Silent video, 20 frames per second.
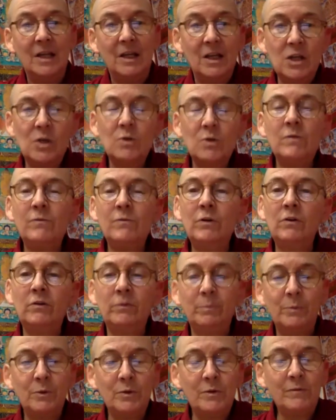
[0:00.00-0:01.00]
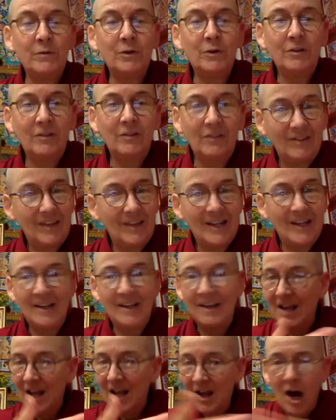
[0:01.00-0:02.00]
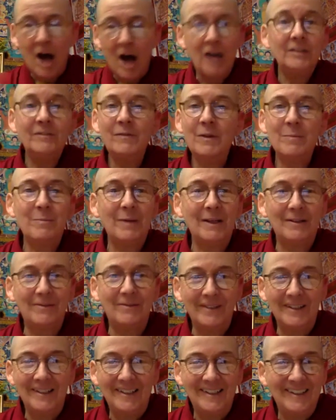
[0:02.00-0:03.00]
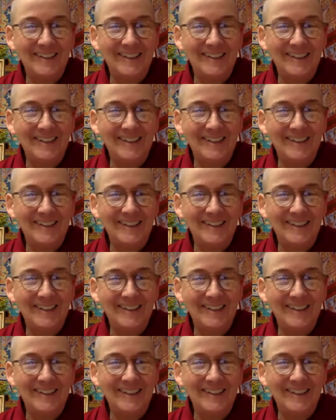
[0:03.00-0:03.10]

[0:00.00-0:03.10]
universe, Buddhaverse, then all of them benefit.